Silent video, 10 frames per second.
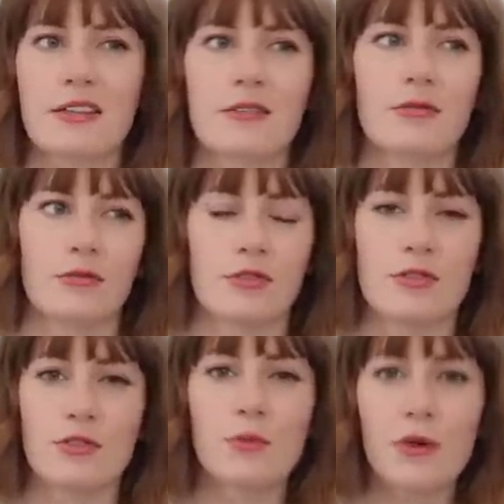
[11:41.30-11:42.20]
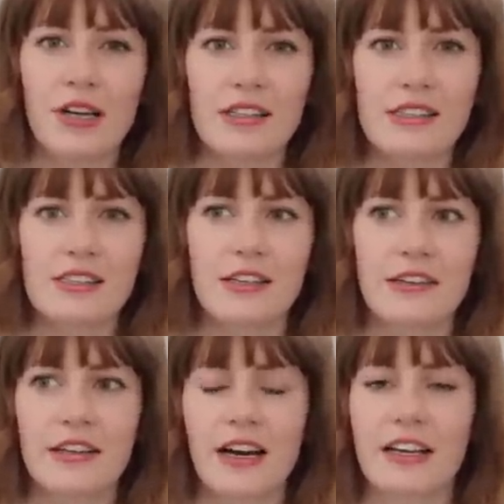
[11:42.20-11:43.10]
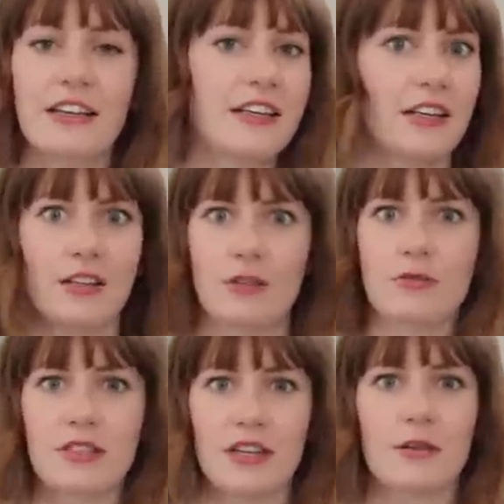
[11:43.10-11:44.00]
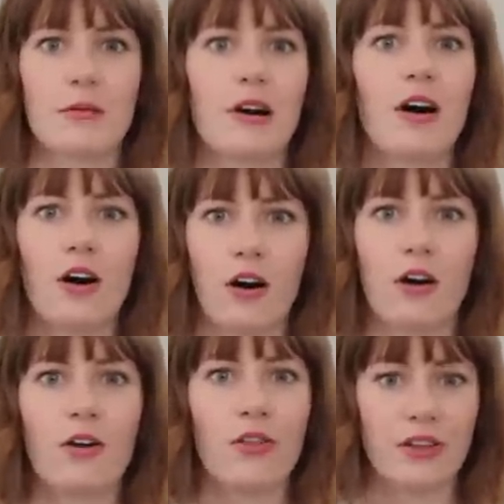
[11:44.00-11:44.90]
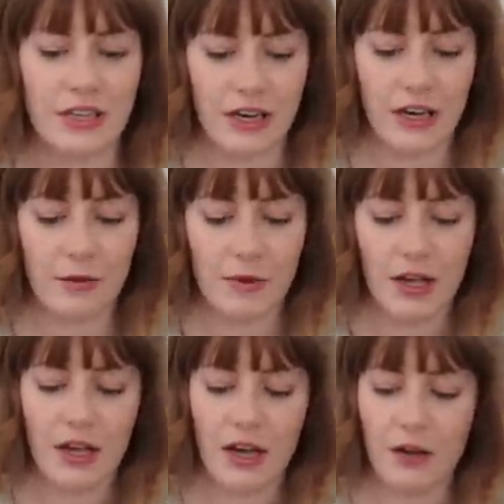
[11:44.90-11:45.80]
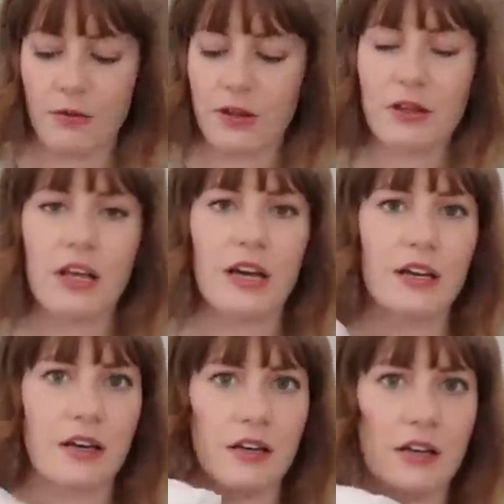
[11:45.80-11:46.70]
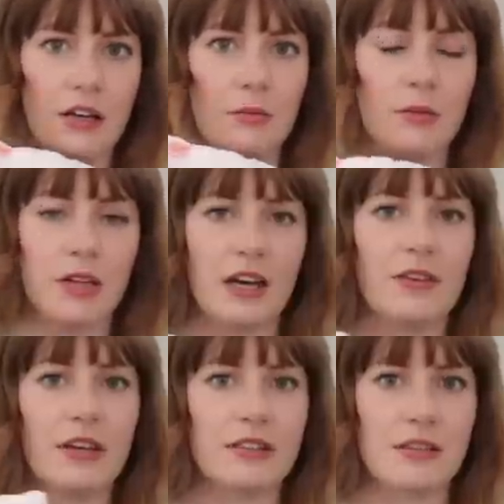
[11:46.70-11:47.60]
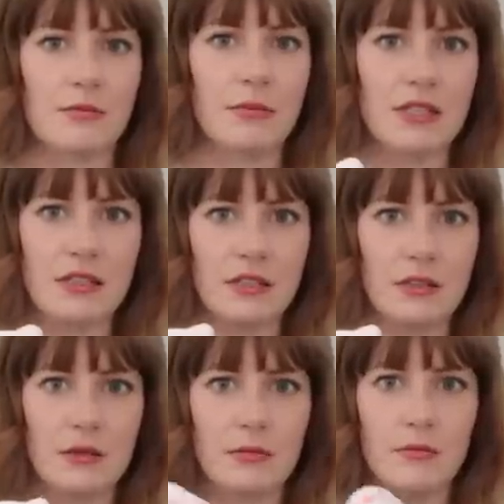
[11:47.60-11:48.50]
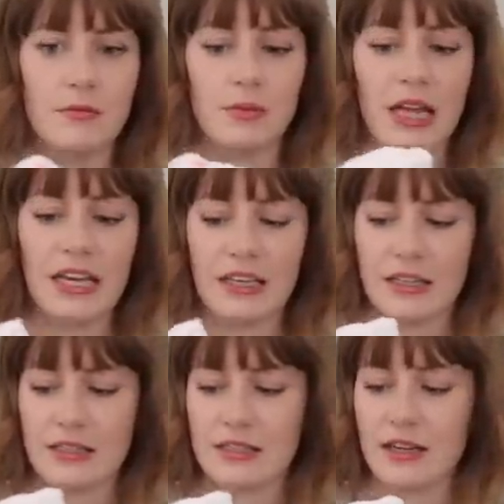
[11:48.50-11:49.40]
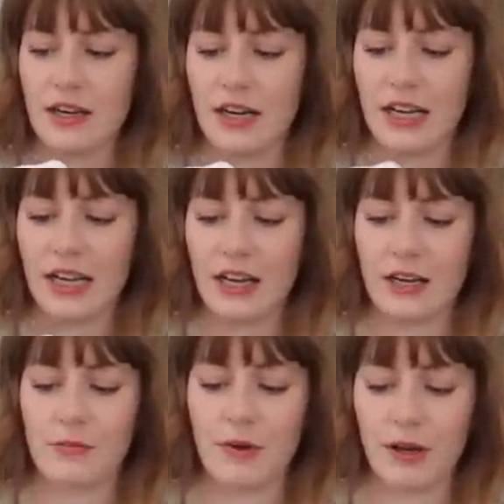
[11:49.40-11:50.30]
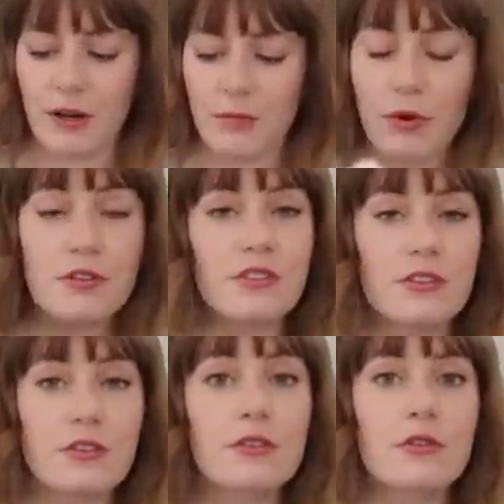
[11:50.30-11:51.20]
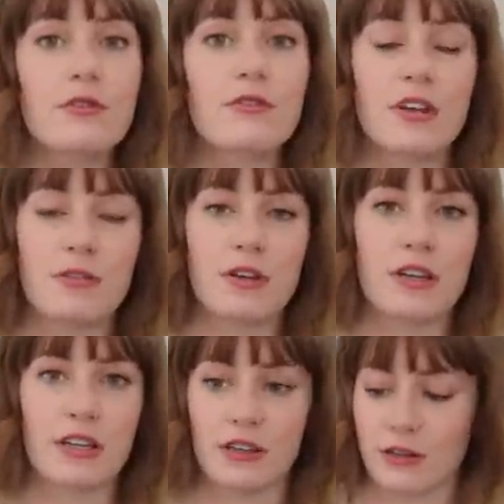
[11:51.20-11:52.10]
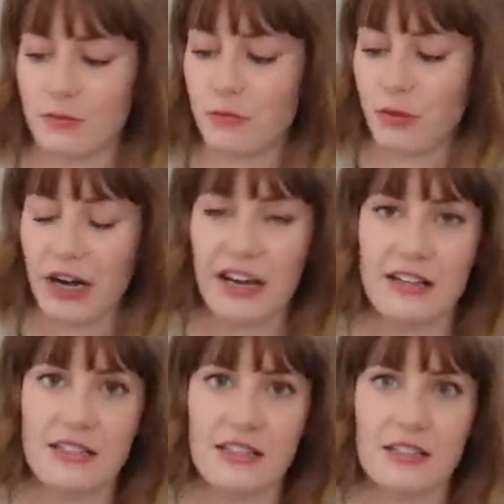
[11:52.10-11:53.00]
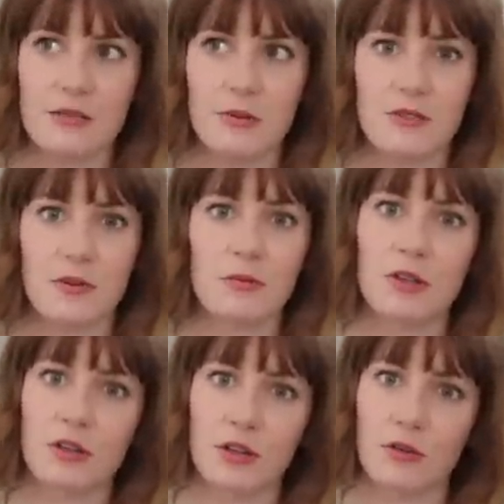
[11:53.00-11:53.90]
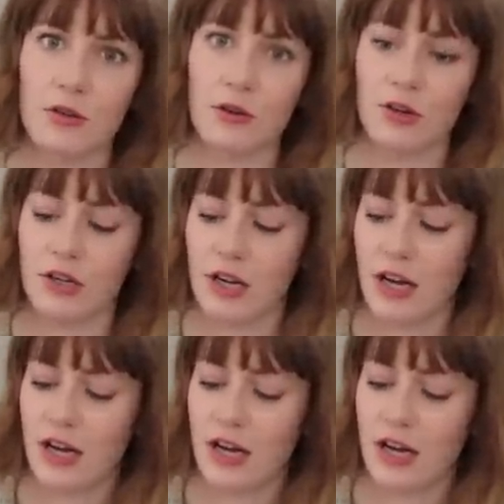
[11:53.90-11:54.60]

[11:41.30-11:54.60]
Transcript: aren't super necessary, I did use them all the time. I really like um, having some muslin blankets on hand. My personal favorite in brands is the ones from Little Unicorn.